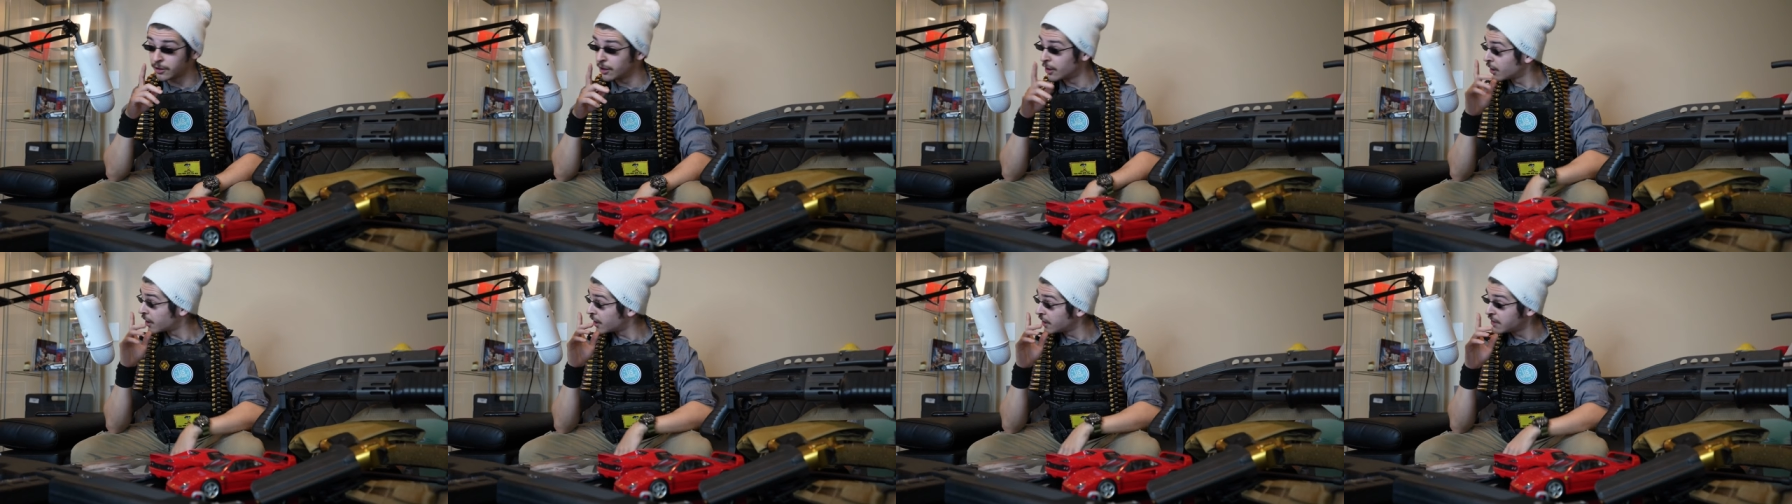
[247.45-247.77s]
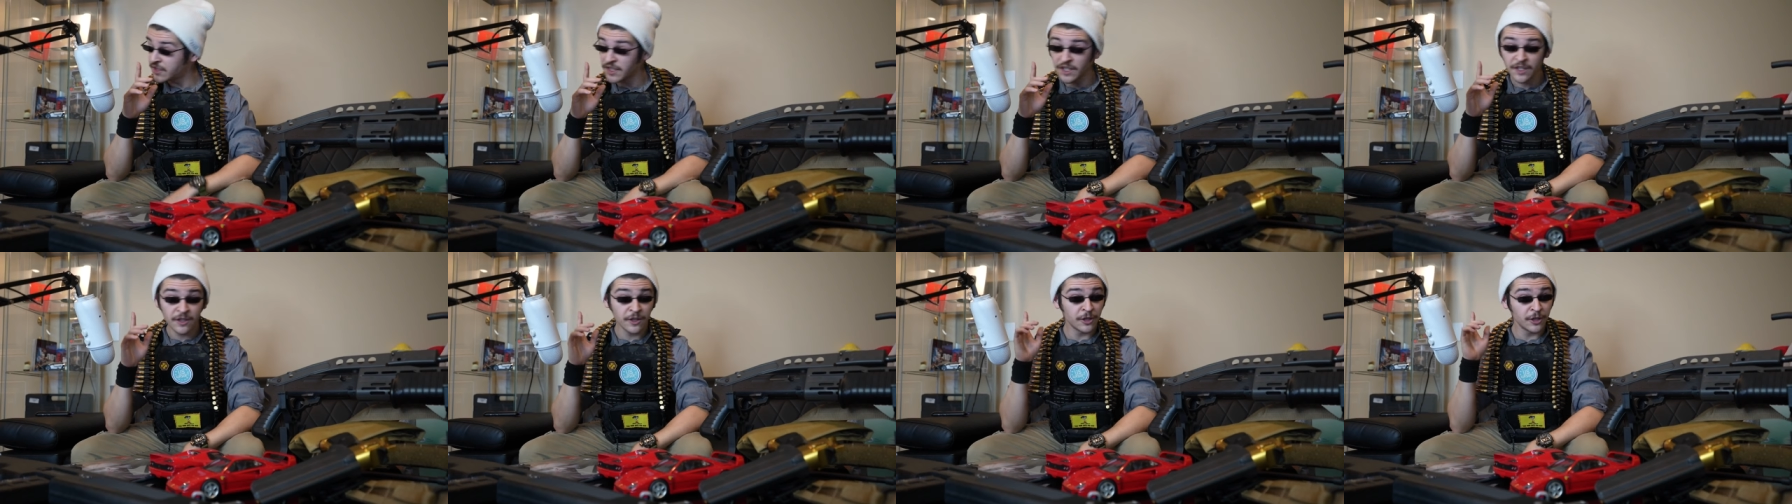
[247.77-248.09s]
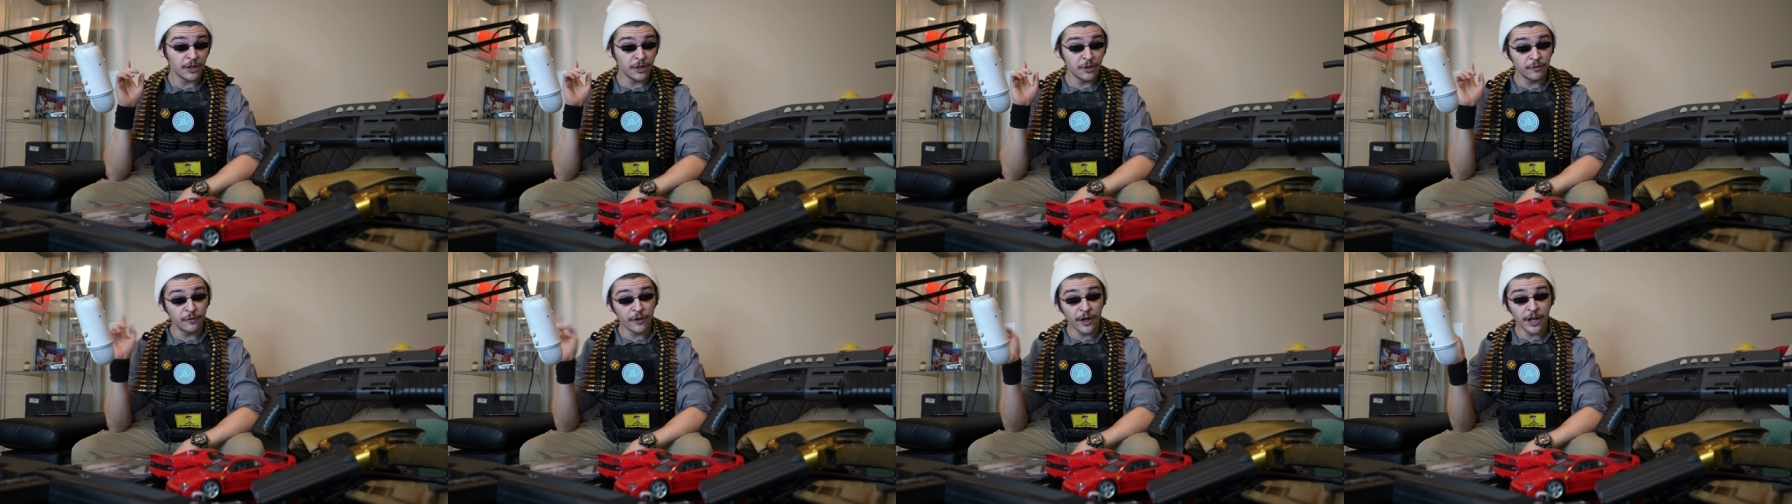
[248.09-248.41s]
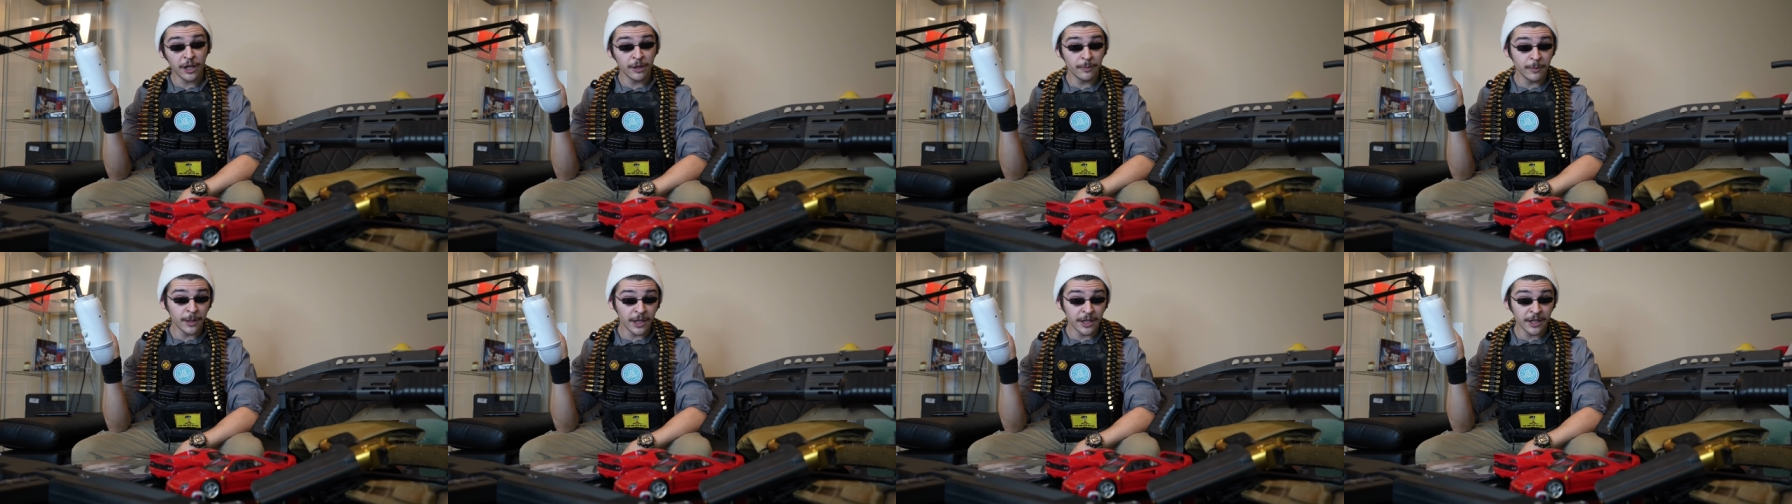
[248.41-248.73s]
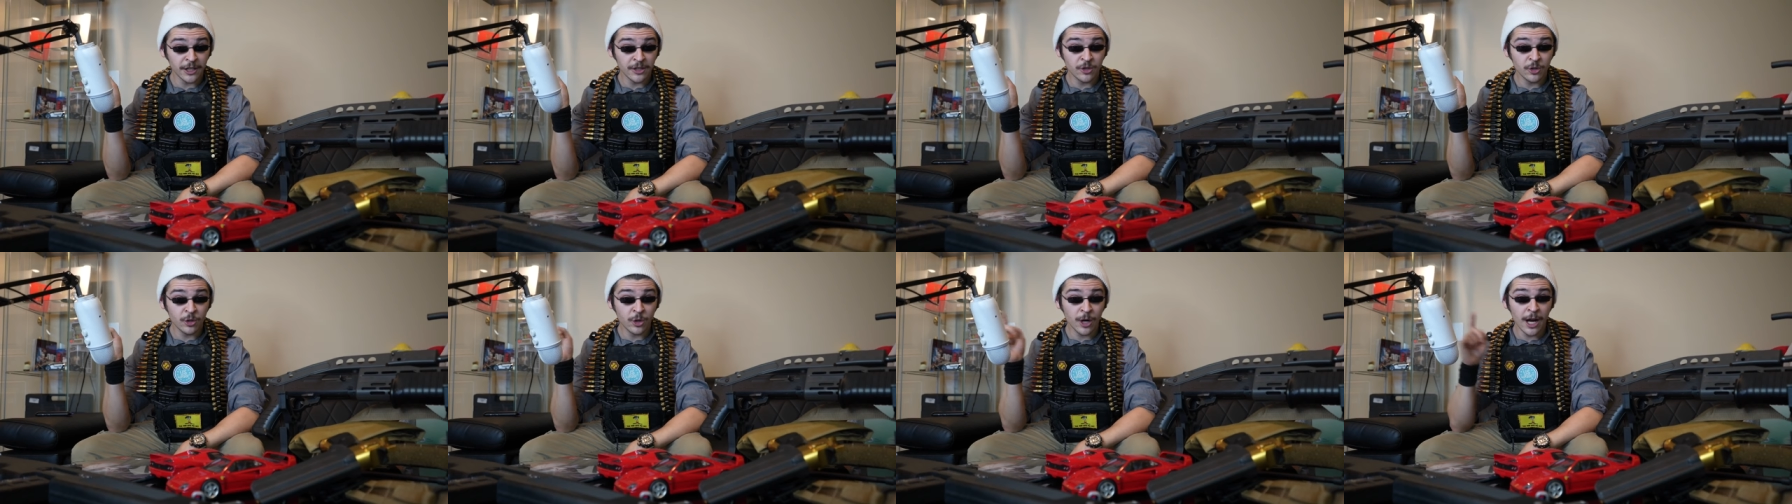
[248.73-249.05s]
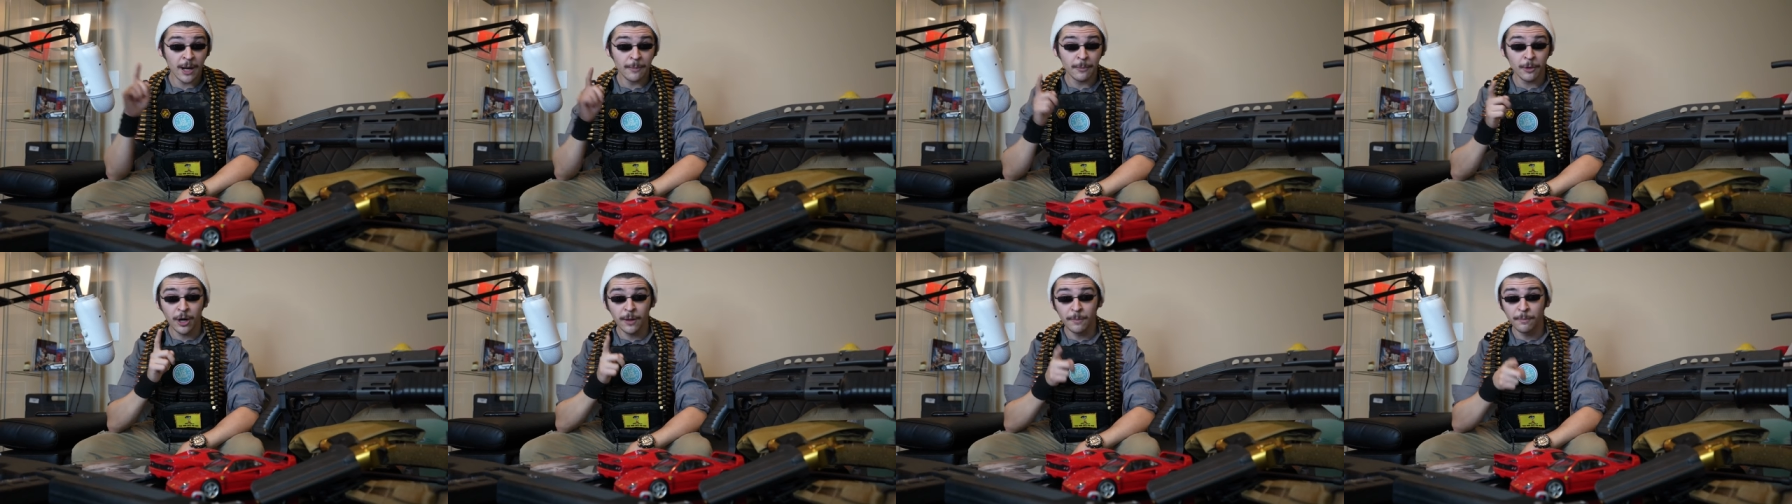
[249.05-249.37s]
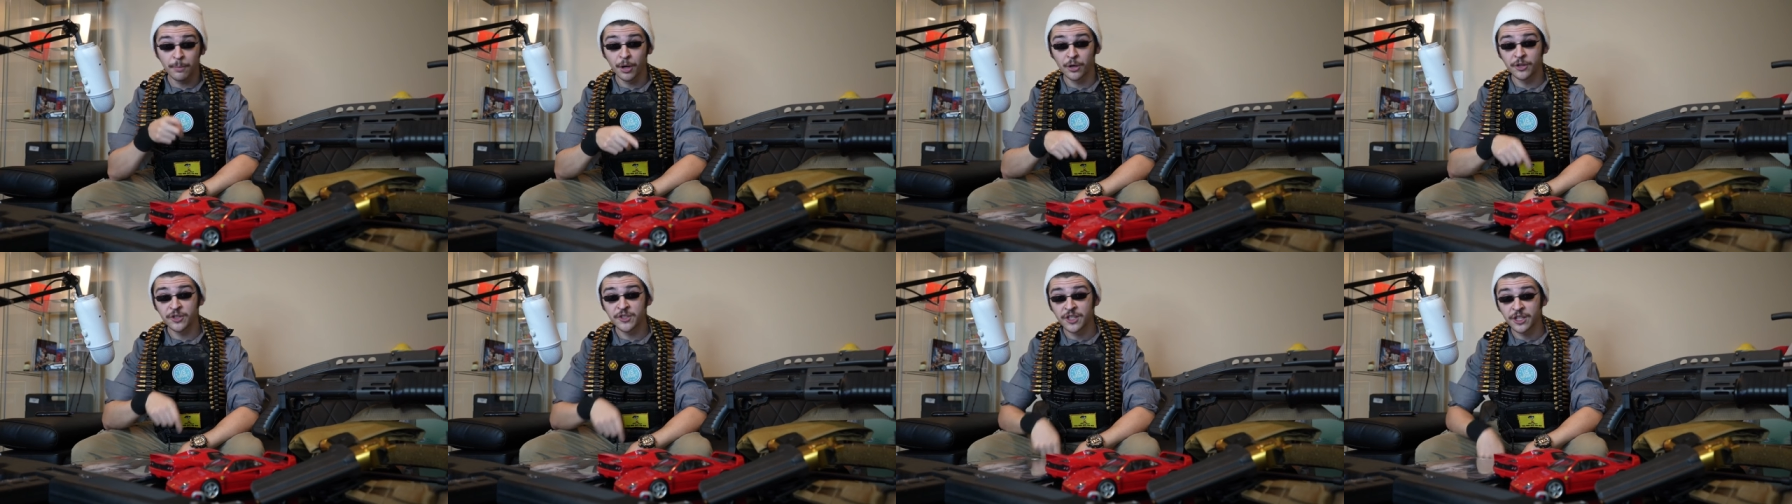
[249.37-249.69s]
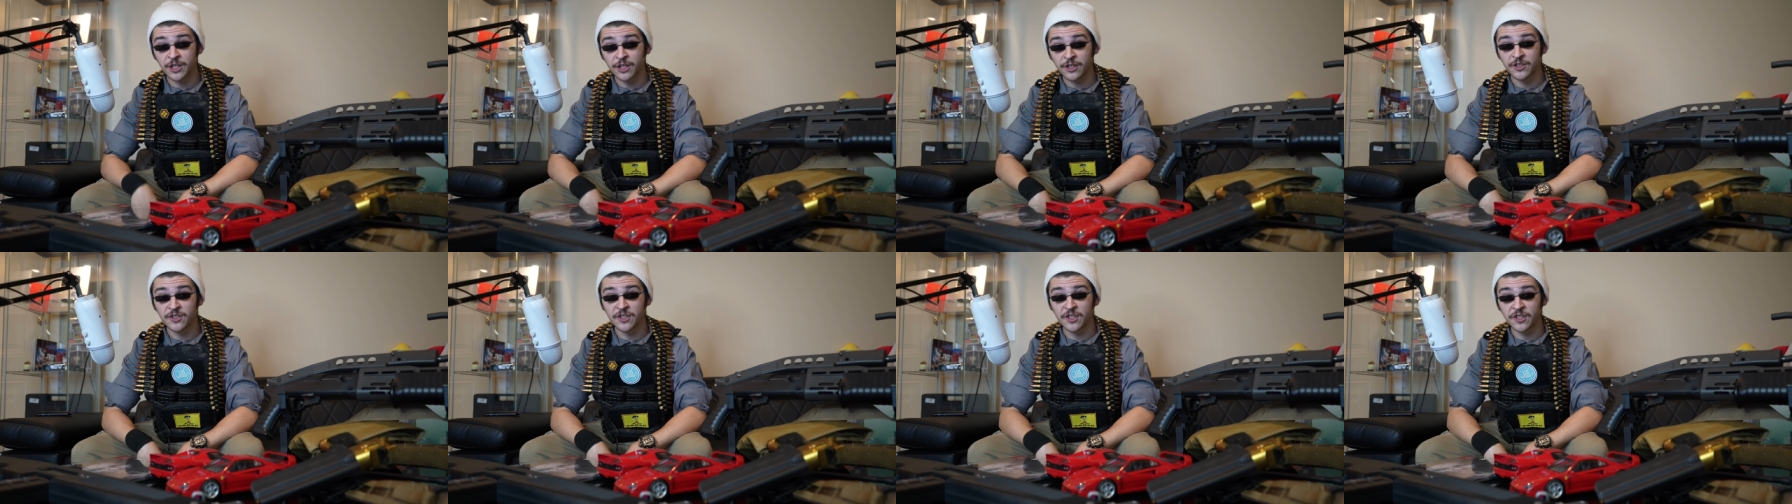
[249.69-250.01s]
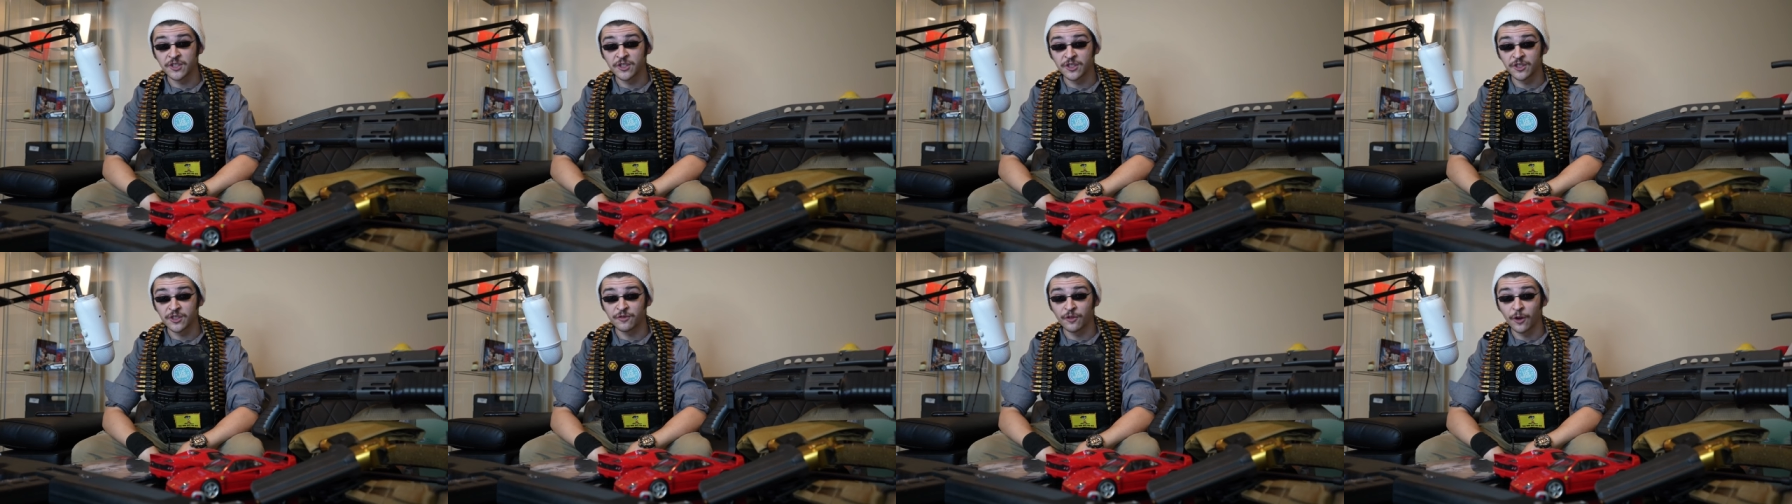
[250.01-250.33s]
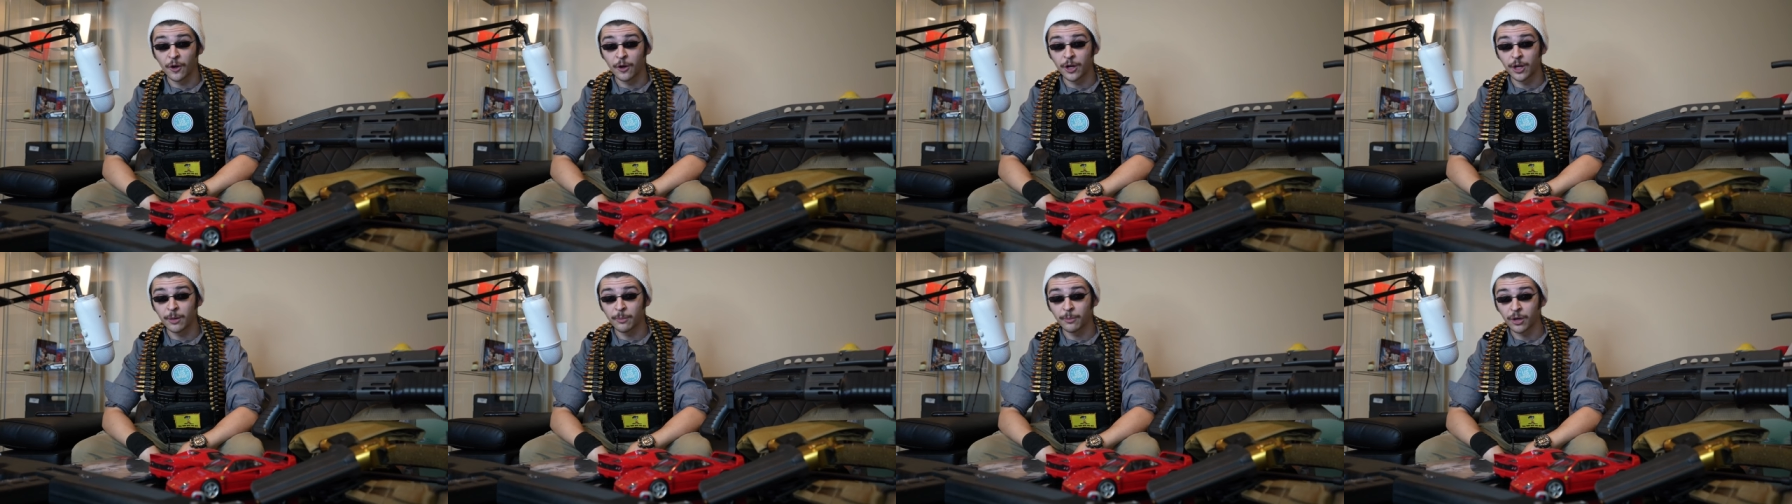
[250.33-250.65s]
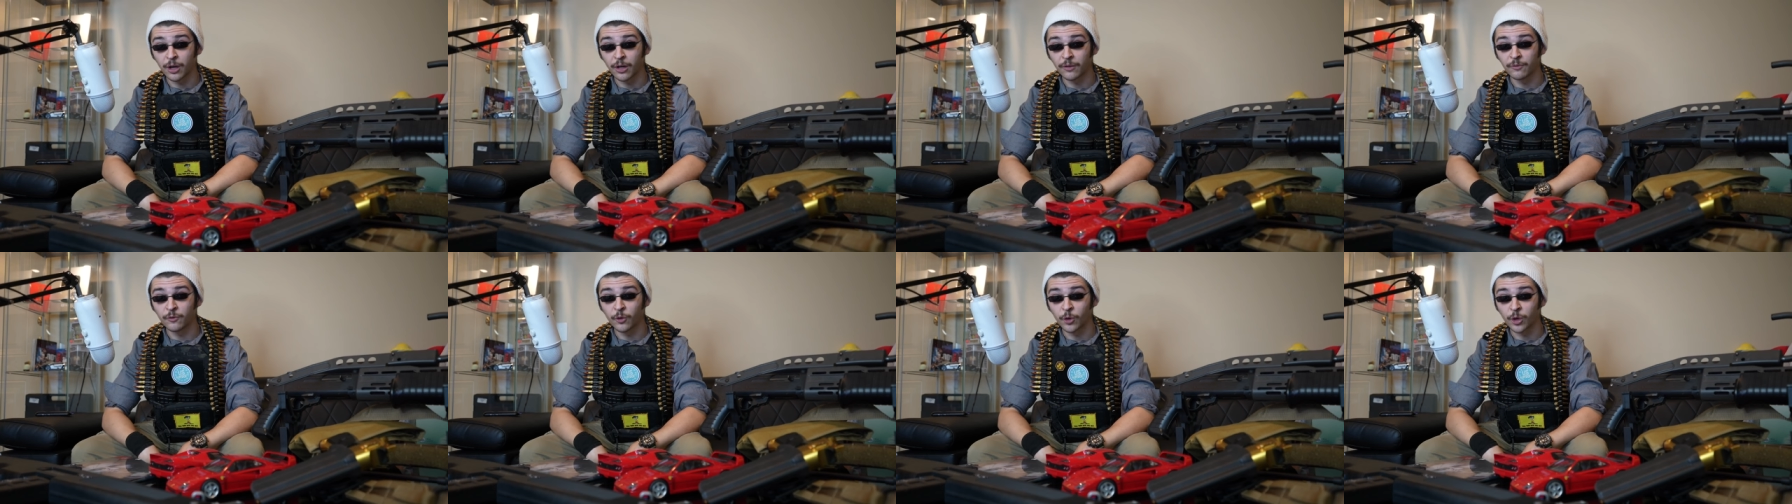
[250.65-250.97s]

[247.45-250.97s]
Look, it's either you follow me on Instagram or I'm posting your sister's phone number on